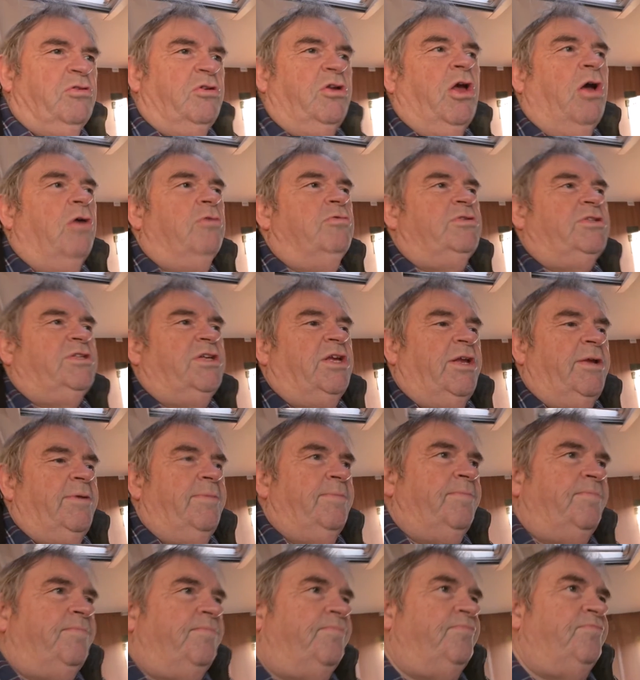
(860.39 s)
cozy.
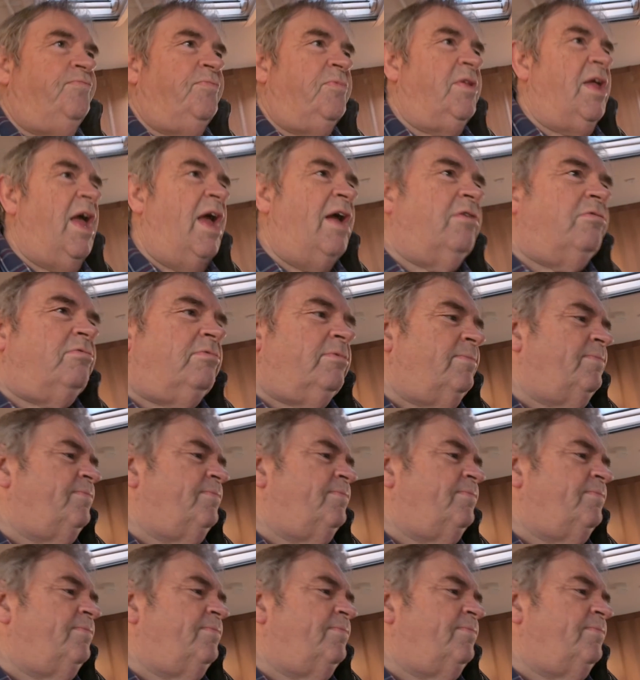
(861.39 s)
Now,